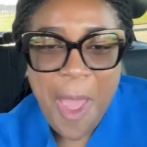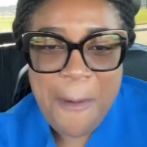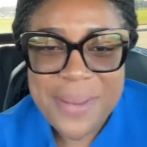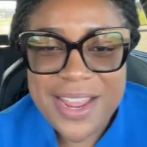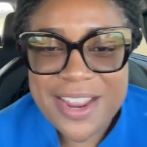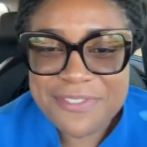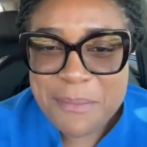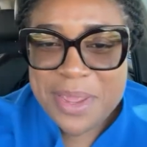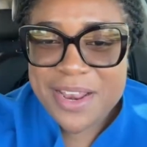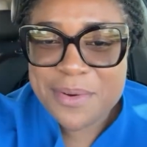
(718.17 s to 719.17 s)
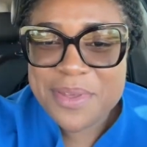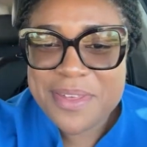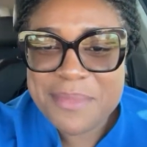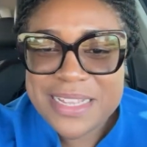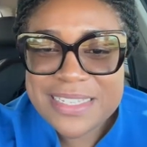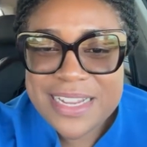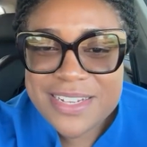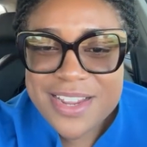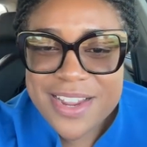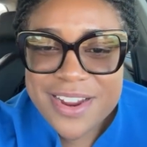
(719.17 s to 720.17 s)
I'm going to get familiar with them as they're
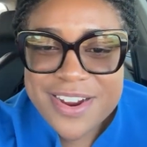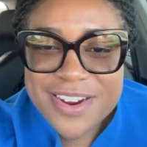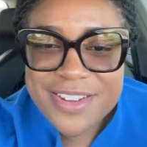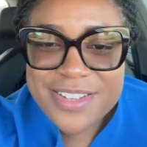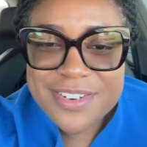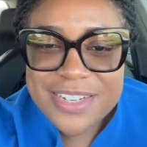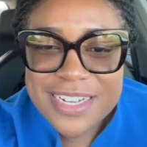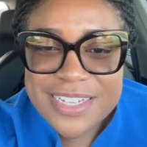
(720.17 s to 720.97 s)
here. So I'm going to